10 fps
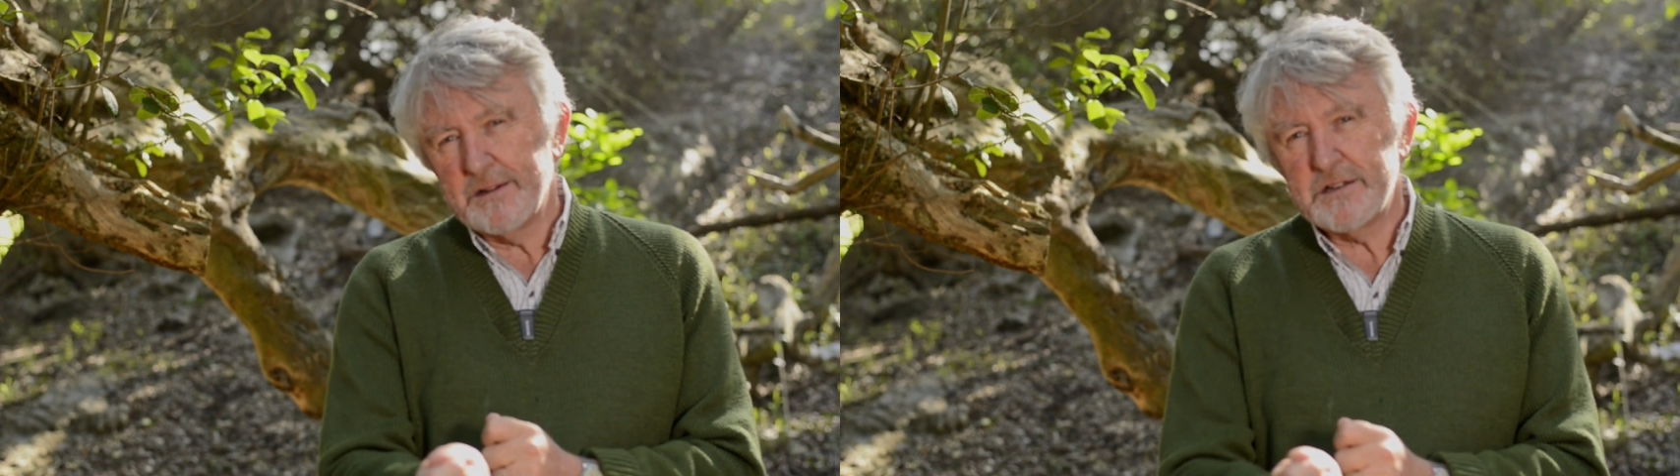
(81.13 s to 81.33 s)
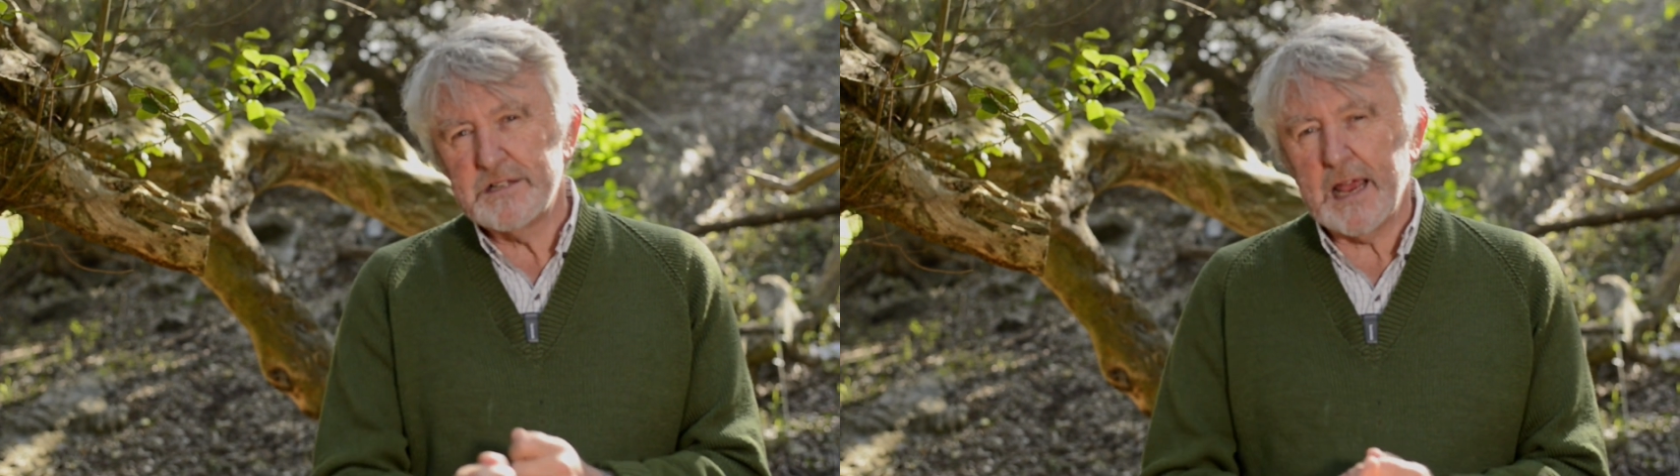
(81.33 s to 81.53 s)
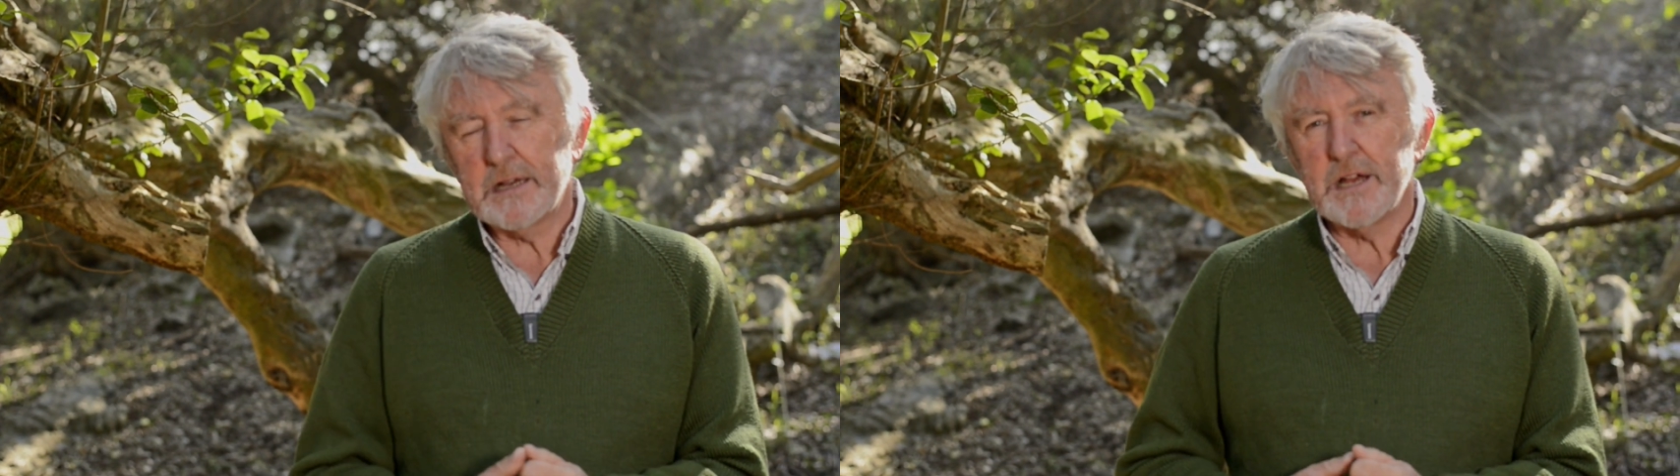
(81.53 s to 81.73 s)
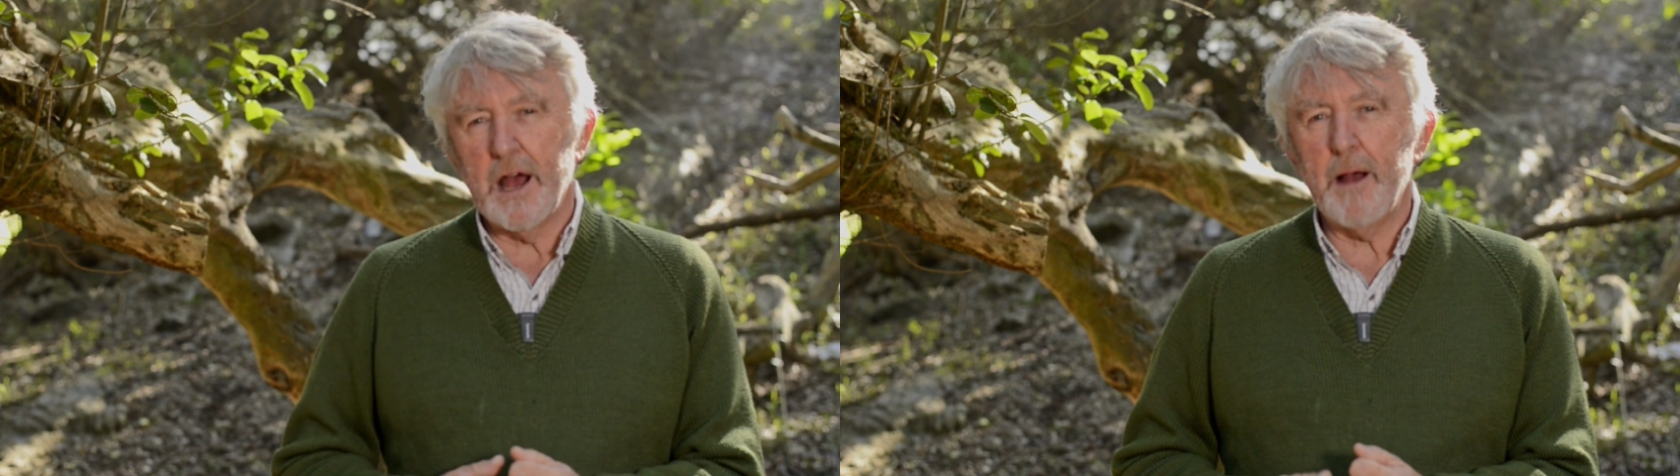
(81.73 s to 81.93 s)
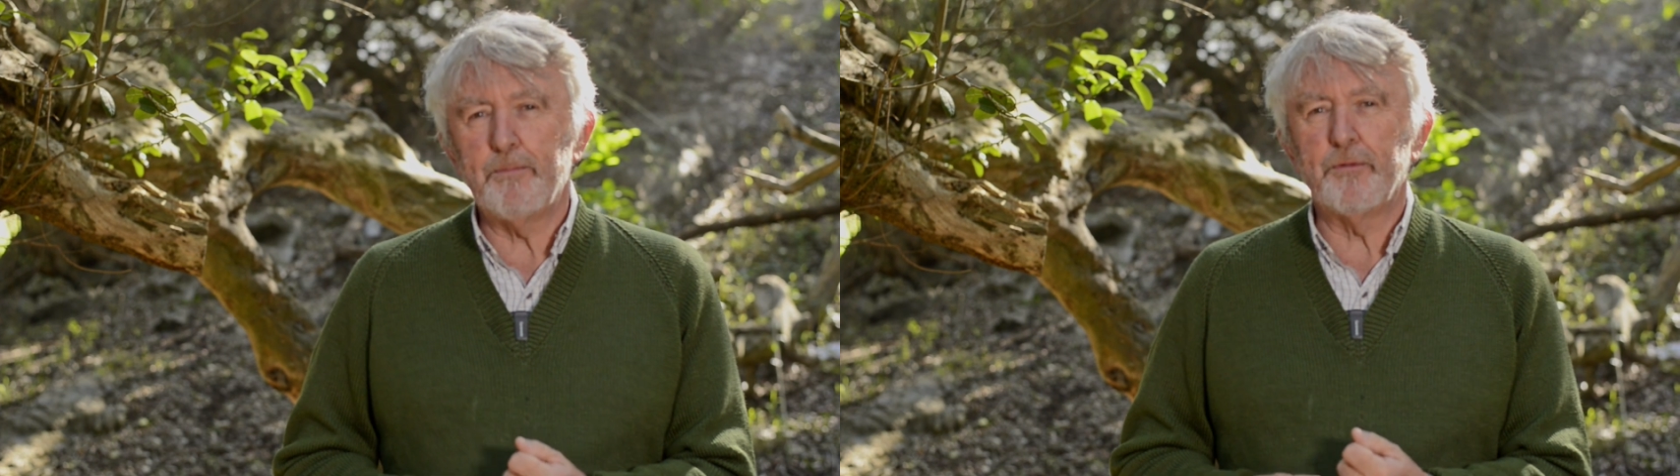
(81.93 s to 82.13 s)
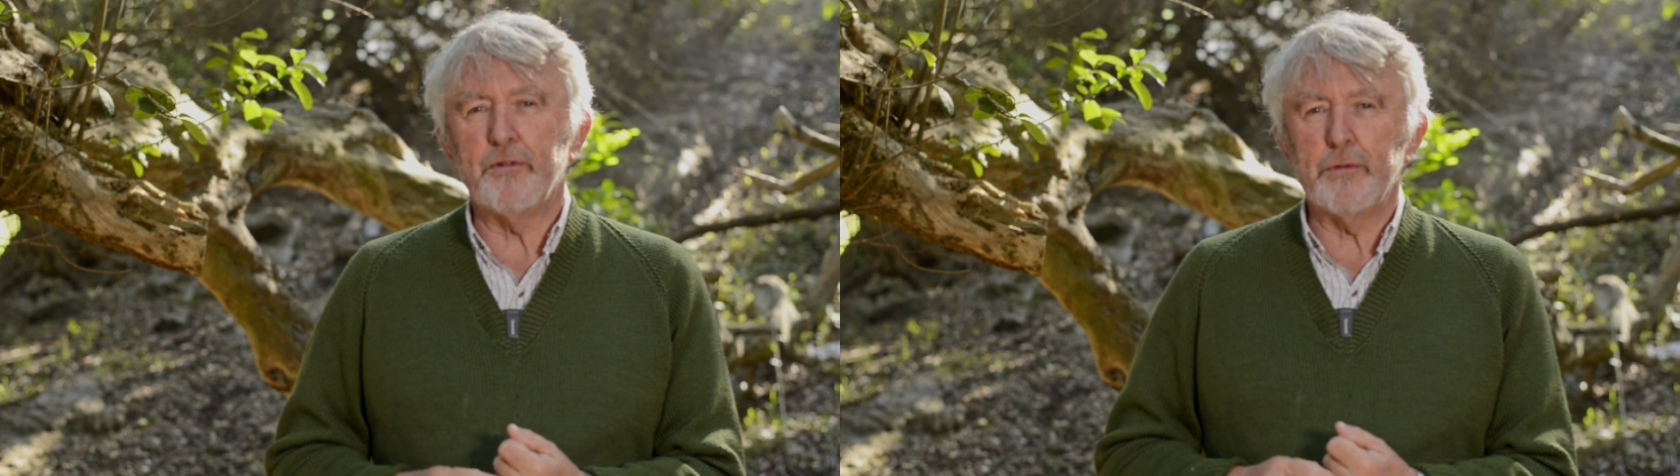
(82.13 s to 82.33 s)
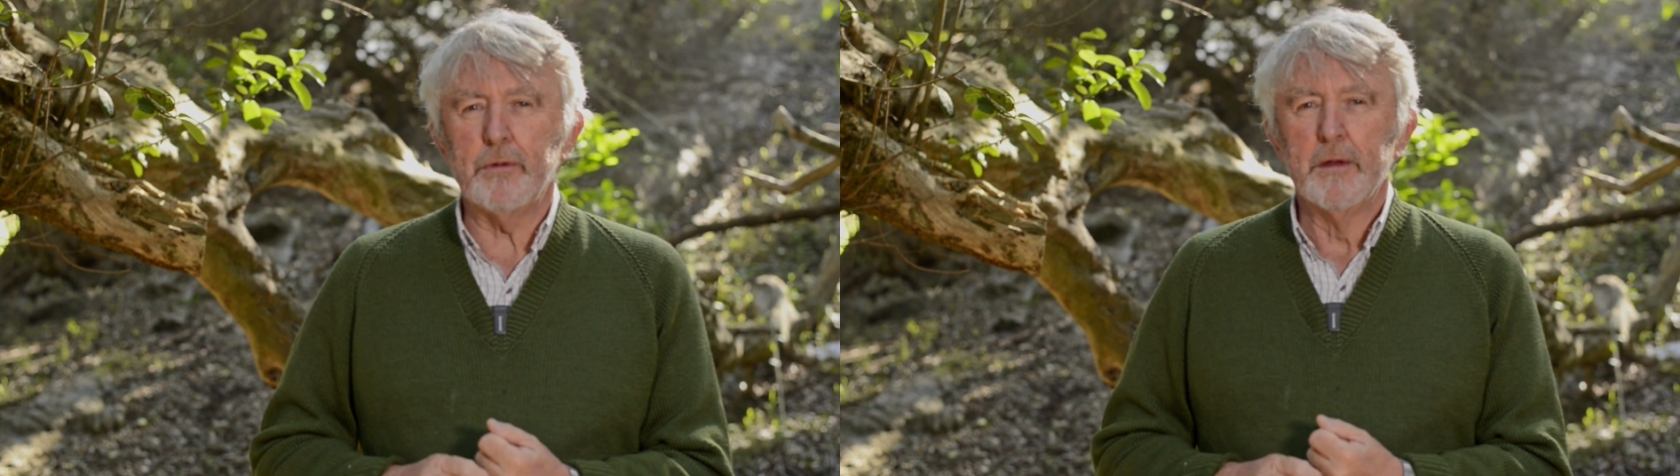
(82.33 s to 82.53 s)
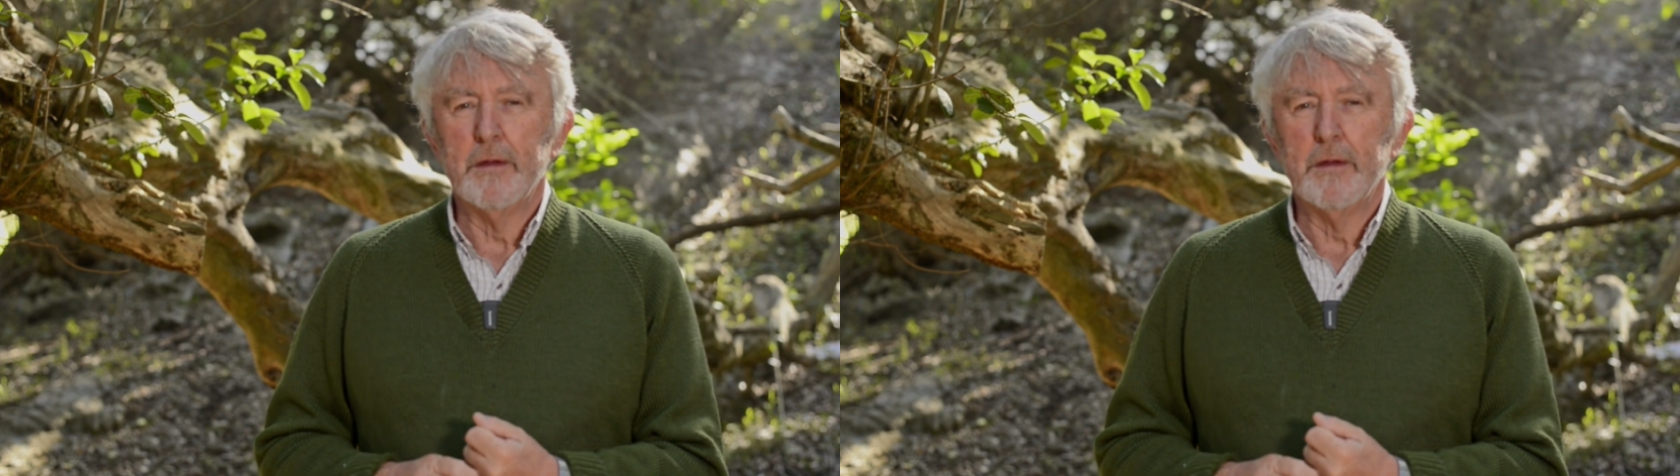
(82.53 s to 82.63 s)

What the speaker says: detector up to